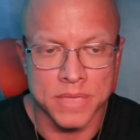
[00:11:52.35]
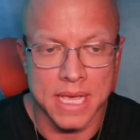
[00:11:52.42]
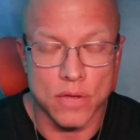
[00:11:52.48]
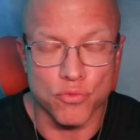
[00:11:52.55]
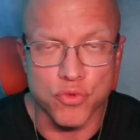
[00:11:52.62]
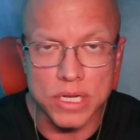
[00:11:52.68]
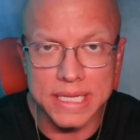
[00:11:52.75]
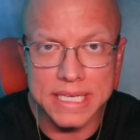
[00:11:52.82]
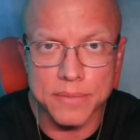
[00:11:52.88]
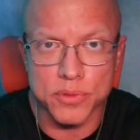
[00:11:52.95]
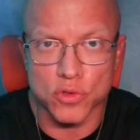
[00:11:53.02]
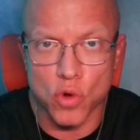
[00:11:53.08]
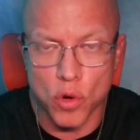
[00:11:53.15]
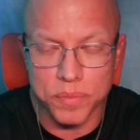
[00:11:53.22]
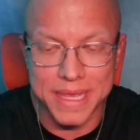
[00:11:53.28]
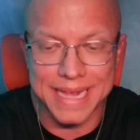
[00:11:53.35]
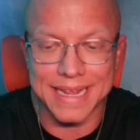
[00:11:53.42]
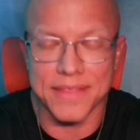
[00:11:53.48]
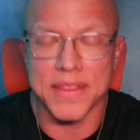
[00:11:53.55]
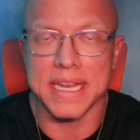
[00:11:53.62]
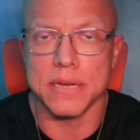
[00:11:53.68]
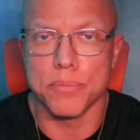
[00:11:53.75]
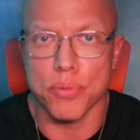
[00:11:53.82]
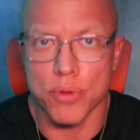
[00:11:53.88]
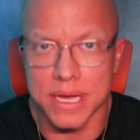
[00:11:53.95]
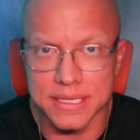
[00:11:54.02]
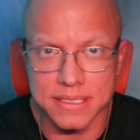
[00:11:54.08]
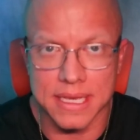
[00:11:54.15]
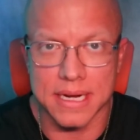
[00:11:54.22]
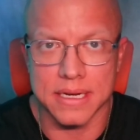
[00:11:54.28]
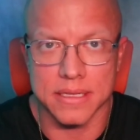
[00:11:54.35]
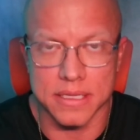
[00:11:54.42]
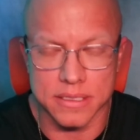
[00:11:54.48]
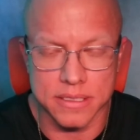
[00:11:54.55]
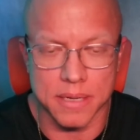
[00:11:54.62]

and really absorb that and then impress that into the